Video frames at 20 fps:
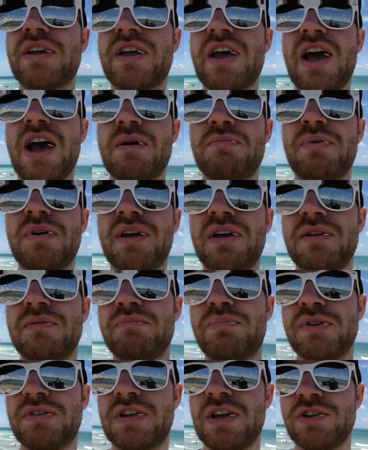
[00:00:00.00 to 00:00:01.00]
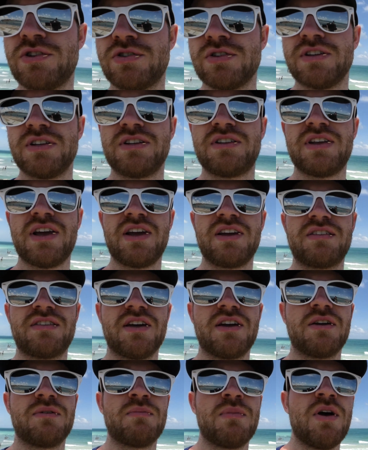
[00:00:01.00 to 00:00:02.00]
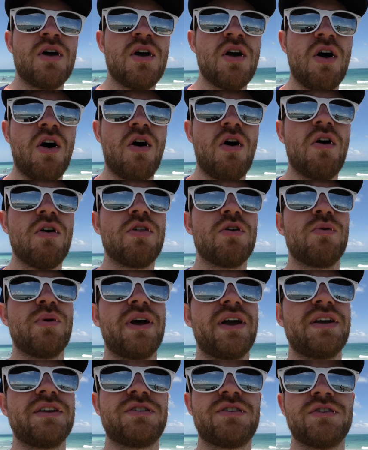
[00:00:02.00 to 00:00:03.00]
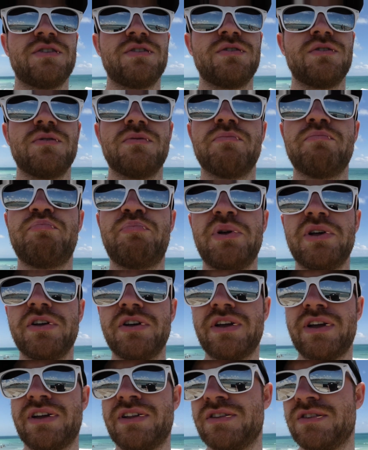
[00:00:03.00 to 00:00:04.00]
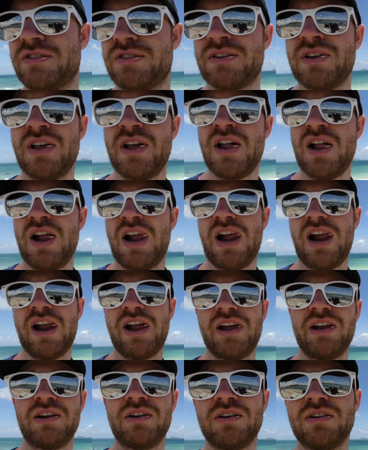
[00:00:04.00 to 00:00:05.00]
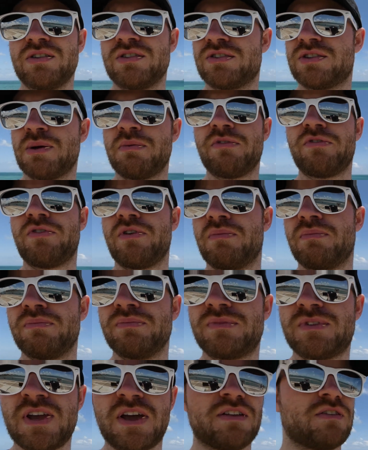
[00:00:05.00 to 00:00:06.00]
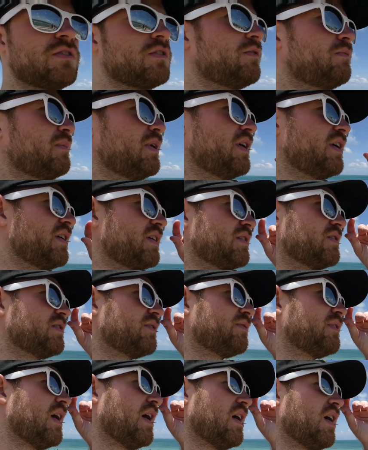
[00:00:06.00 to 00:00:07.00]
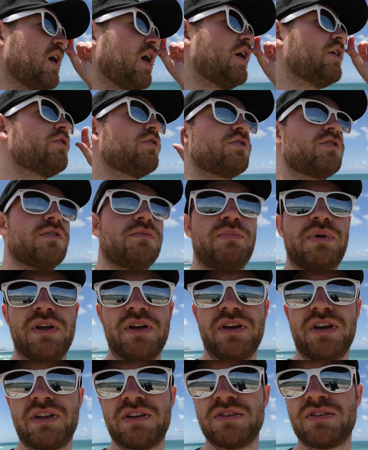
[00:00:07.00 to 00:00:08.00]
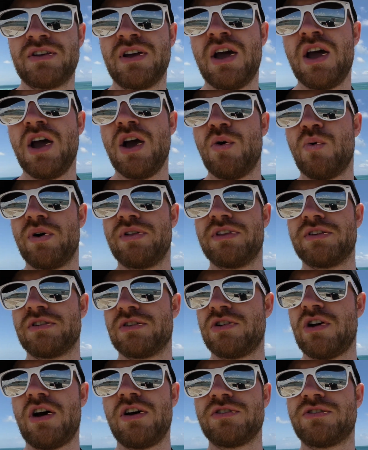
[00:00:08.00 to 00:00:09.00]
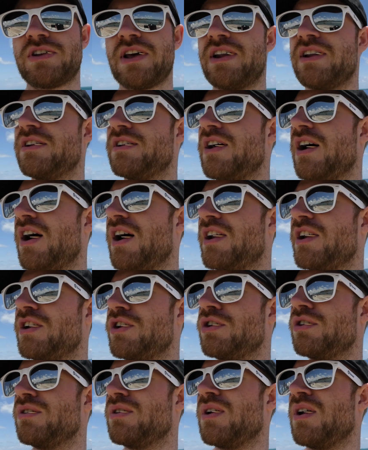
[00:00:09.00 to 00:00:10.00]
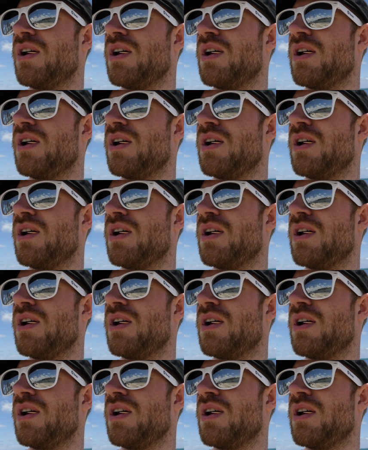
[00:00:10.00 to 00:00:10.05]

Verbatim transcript: cap and potentially take them all the way to billions, and some of them tens of millions, if not hundreds of billions, when this is all said and done. And